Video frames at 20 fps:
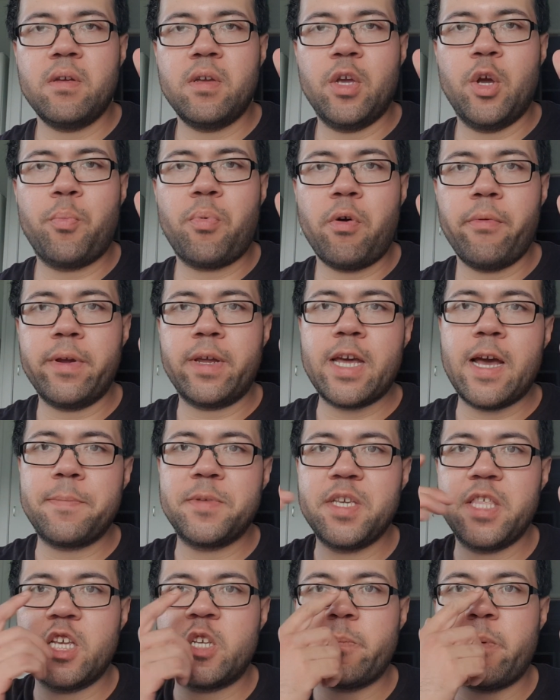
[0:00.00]
It'll probably come
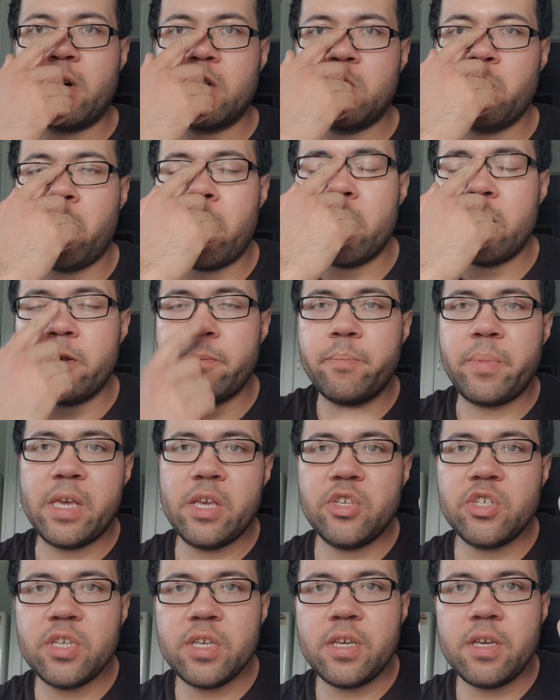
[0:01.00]
to the Xbox One and
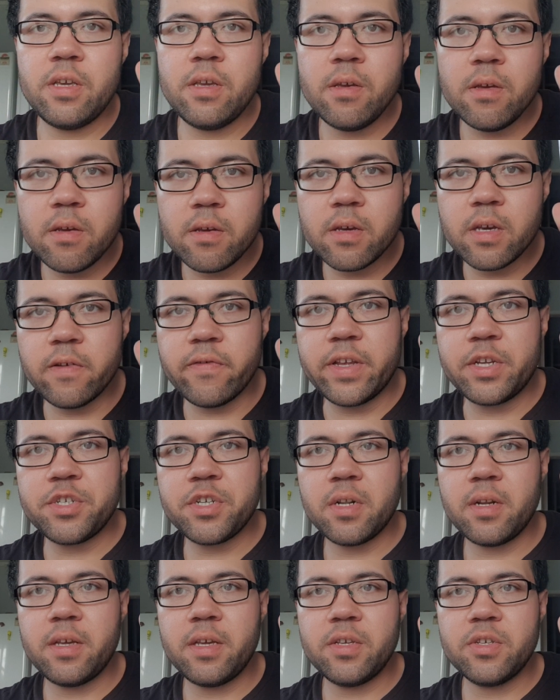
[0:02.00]
PC
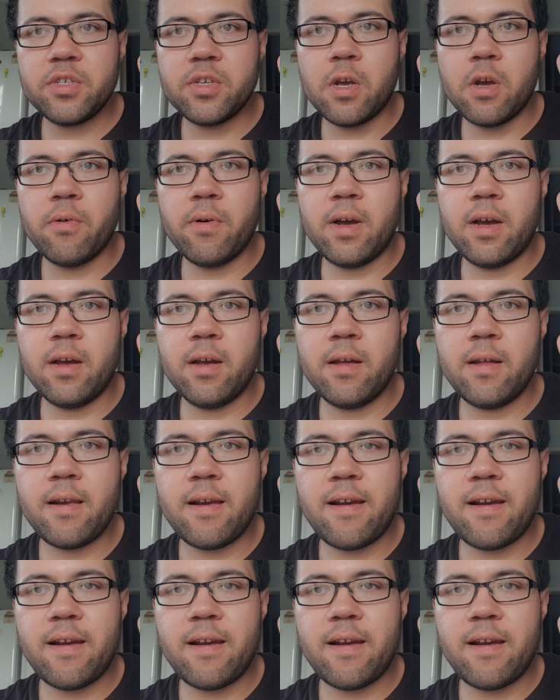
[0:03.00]
eventually. So